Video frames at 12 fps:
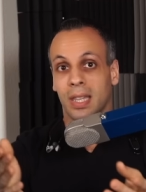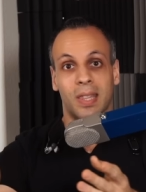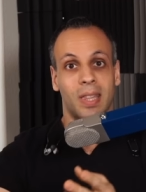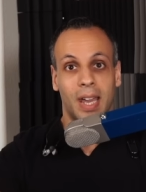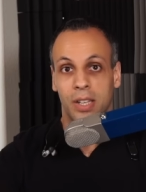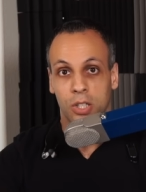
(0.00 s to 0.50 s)

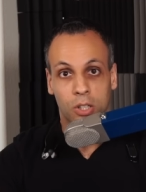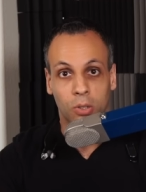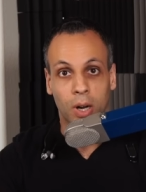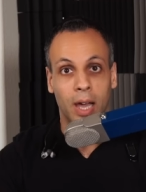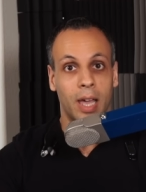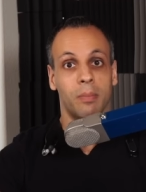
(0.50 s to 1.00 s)
That is a
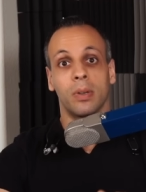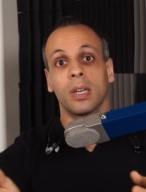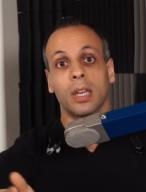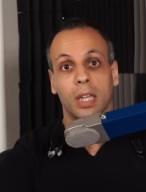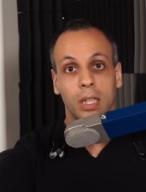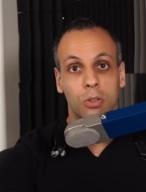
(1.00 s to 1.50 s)
crime,
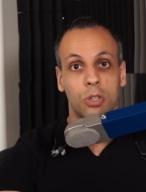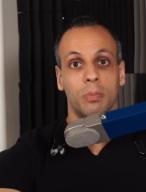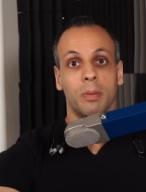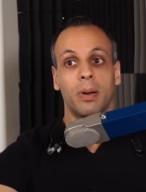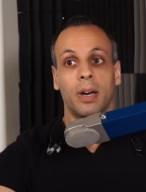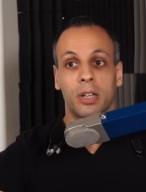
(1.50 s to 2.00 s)
and you should
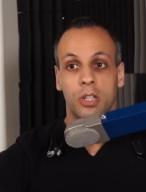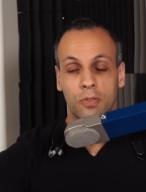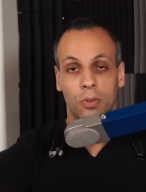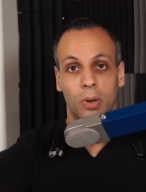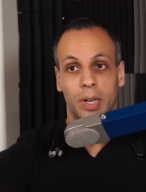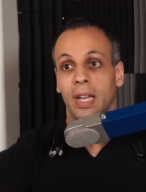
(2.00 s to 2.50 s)
be punished
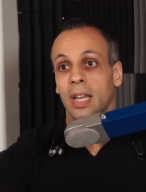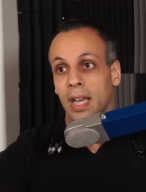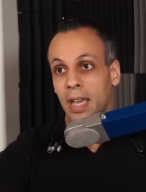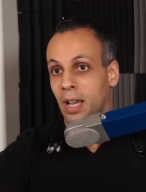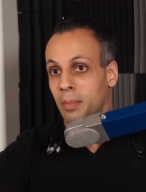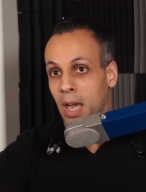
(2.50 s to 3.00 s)
for it.
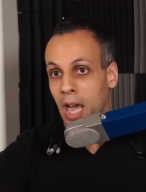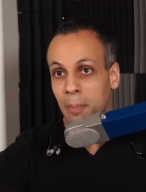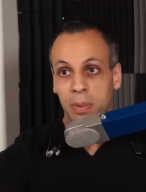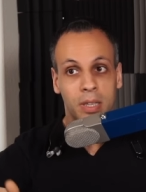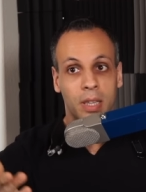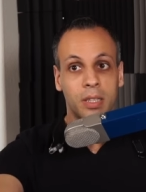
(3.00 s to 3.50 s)
And I'm
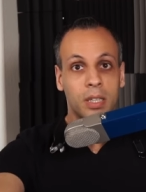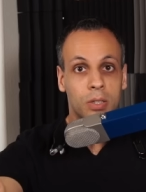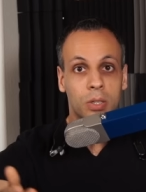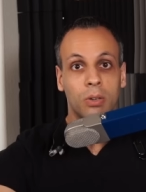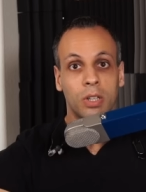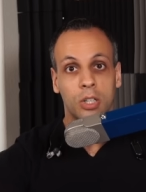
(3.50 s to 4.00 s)
happy that the
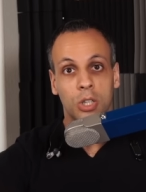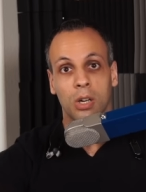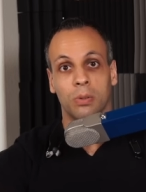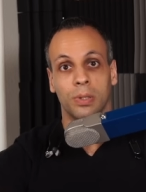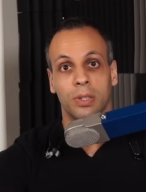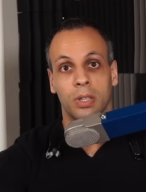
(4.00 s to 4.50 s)
Attorney
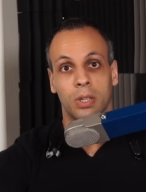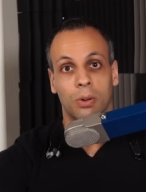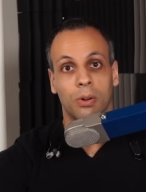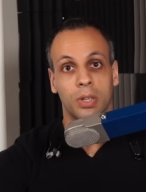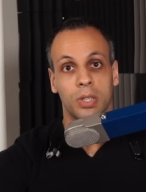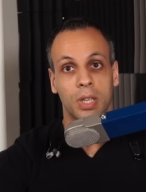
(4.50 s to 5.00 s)
General in New
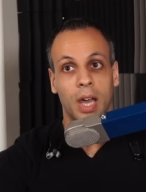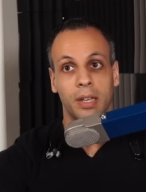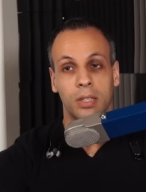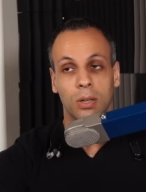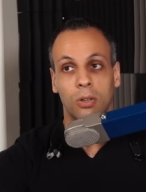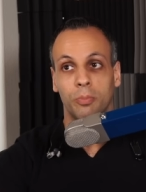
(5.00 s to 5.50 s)
York decided
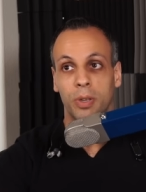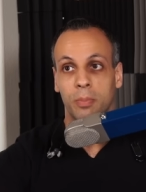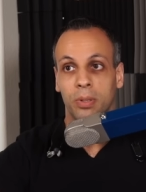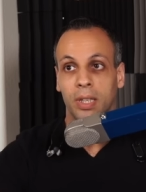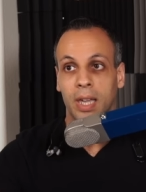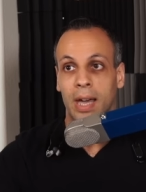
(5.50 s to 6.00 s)
to hold
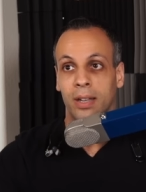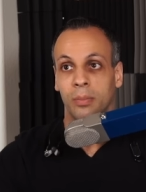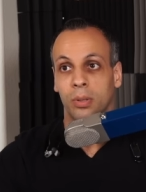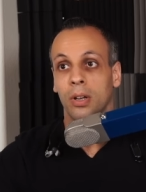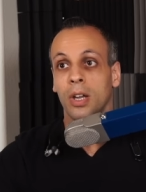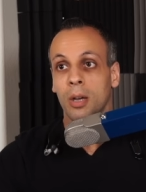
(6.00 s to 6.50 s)
people accountable.